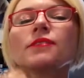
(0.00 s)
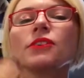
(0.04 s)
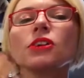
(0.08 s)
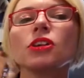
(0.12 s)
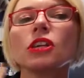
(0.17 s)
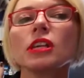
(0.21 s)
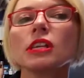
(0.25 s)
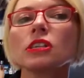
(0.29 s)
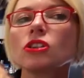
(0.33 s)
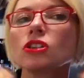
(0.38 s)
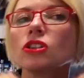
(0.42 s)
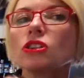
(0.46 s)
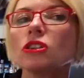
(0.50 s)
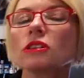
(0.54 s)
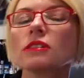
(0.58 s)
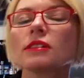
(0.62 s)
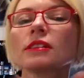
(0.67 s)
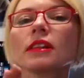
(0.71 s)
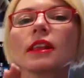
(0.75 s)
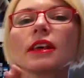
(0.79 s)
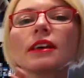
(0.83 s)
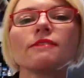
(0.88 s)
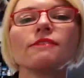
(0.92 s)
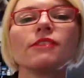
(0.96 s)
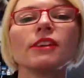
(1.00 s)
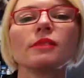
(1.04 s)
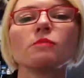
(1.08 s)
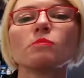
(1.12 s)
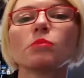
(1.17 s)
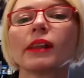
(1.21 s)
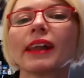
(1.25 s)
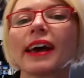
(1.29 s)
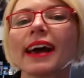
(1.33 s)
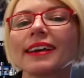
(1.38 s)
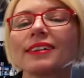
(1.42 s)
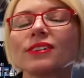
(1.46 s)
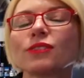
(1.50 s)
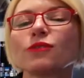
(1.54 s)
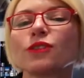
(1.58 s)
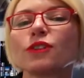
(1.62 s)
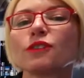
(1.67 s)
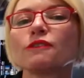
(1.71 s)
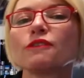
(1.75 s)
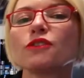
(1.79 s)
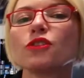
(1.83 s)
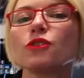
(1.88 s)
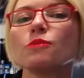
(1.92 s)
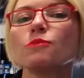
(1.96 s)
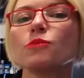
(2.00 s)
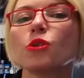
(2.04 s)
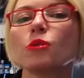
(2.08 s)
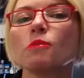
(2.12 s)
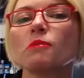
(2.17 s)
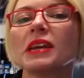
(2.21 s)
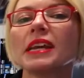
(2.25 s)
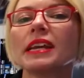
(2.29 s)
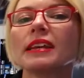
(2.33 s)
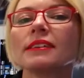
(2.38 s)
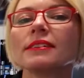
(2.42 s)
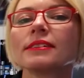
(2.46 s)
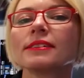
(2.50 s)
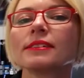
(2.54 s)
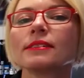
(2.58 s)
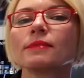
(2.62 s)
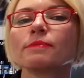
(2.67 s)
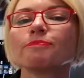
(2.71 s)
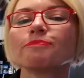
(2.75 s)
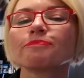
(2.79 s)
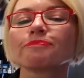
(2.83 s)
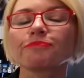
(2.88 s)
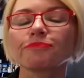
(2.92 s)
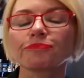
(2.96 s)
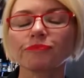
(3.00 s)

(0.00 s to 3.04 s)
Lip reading: you need to just leave it in place for a few more minutes.